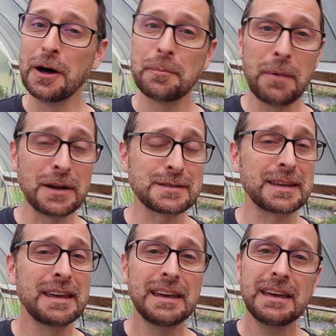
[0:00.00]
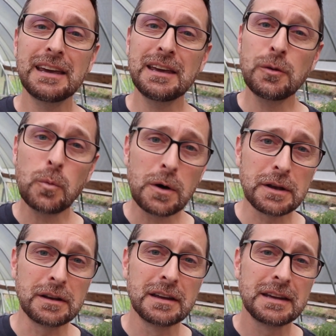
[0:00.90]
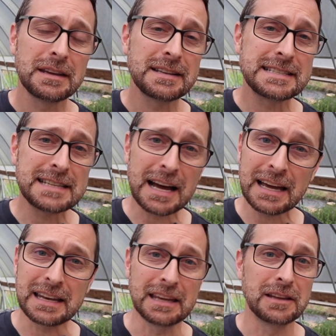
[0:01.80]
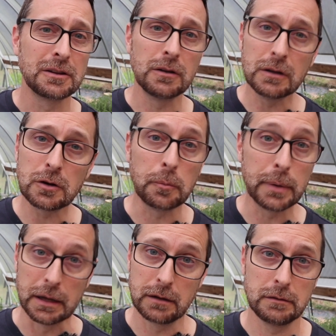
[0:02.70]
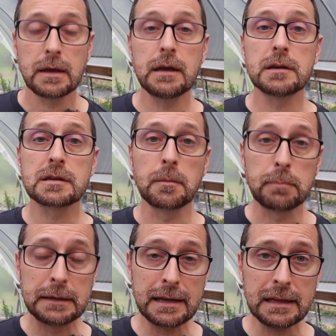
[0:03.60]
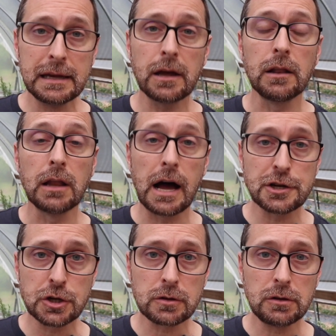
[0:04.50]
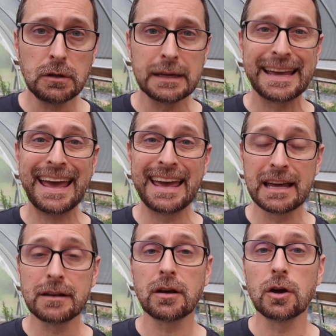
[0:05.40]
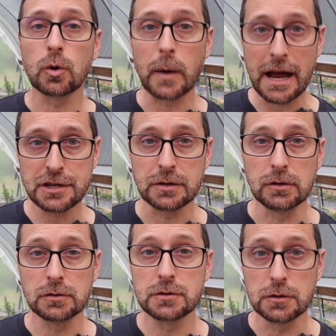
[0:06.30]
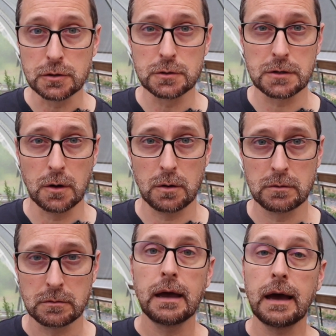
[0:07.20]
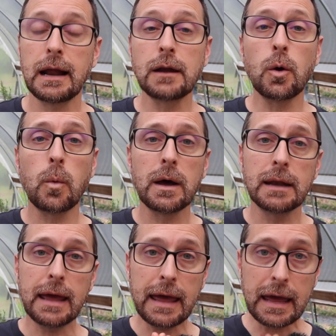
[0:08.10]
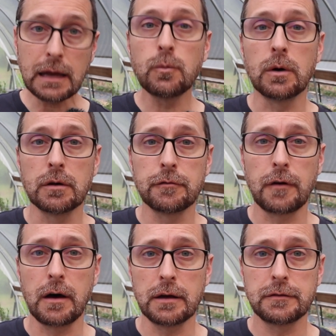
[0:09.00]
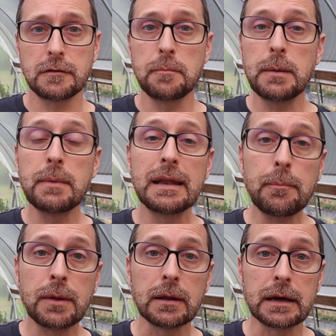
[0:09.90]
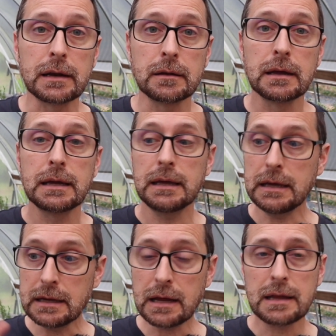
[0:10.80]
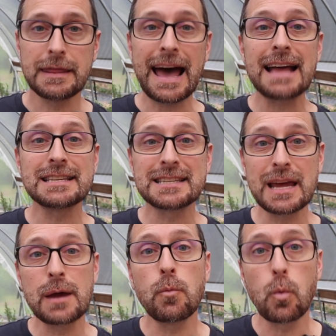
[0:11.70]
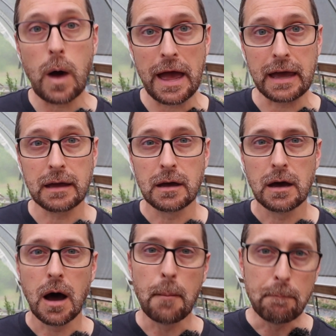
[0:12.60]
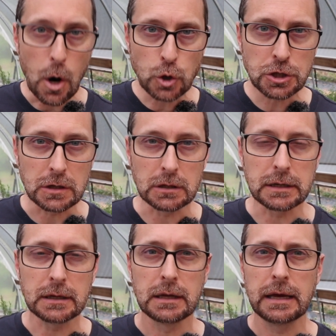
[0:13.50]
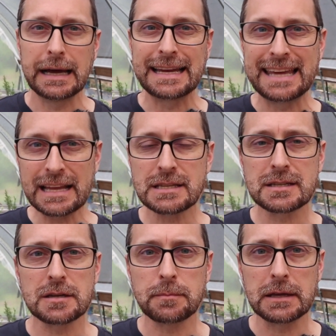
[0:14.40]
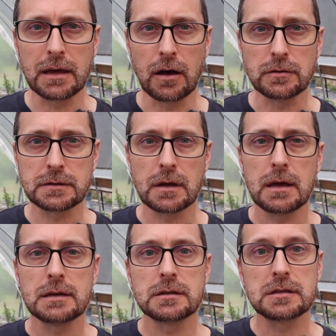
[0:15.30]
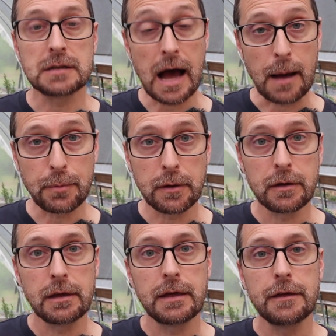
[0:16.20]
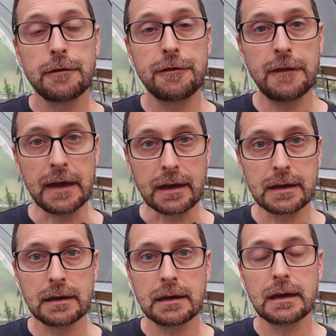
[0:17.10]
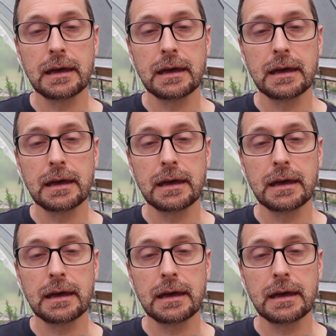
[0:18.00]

Elon Musk in one tiny little bit. It is completely illogical and irrational to do so. And I don't want any one of us to be manipulated in that same way, emotionally, against something else. Stop, think,